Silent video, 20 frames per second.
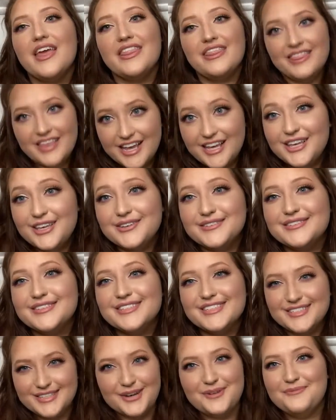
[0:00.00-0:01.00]
Thank you
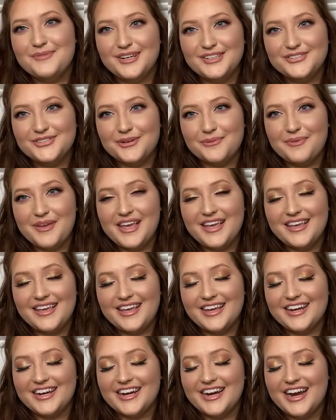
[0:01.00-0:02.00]
so much for being
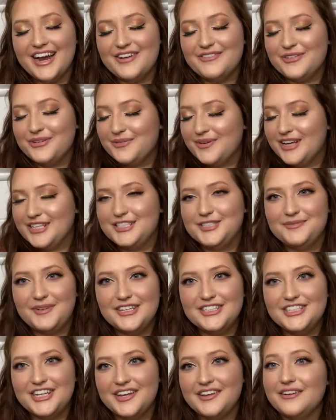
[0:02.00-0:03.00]
here, for watching my
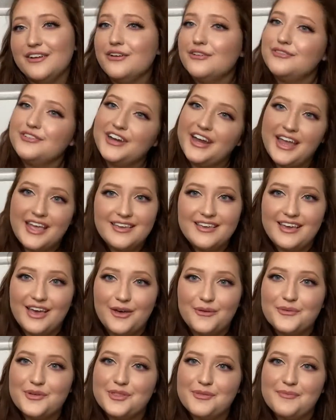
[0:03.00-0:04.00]
channel, for hanging
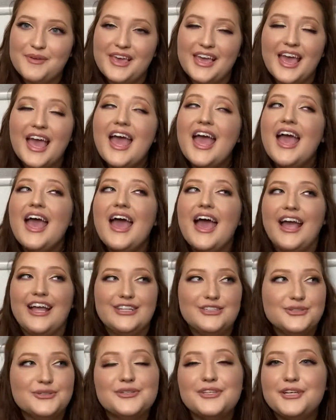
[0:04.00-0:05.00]
out with me. I
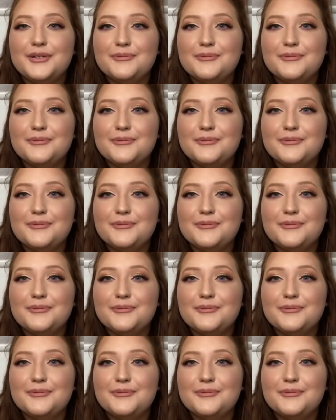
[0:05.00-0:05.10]
truly